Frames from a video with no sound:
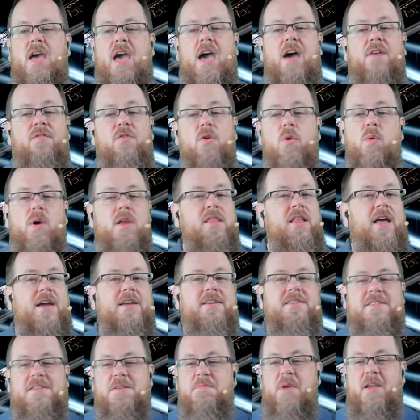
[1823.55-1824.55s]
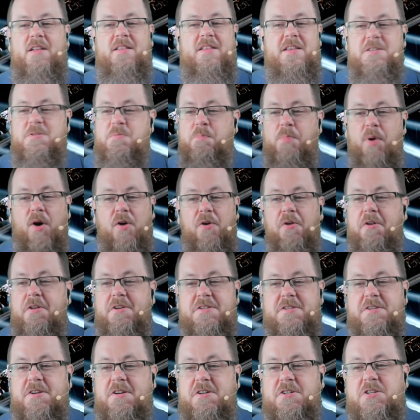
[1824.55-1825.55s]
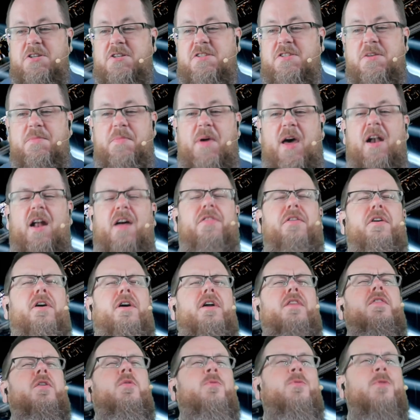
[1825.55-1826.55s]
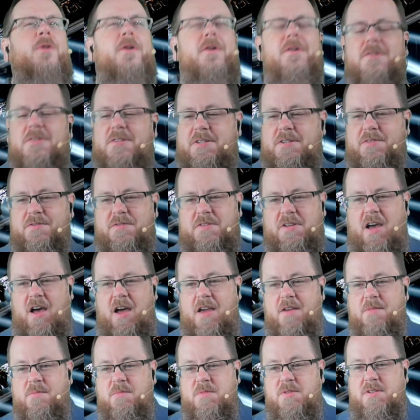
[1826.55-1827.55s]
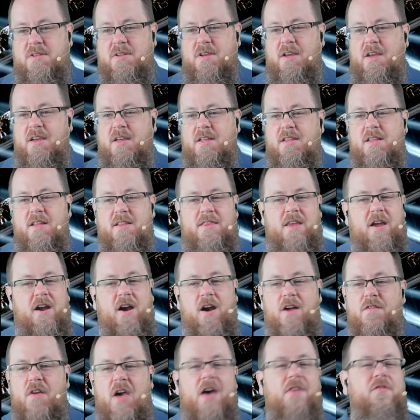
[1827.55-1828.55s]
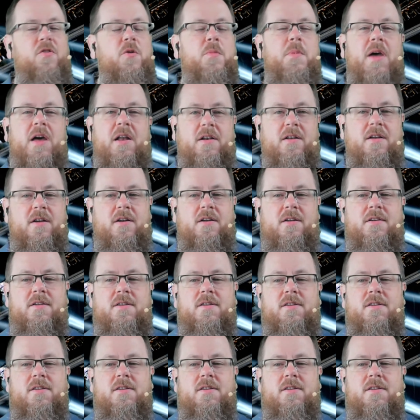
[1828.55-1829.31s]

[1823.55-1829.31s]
everyone likes to make these bold assertions about how they're in the worst of times that there have ever been.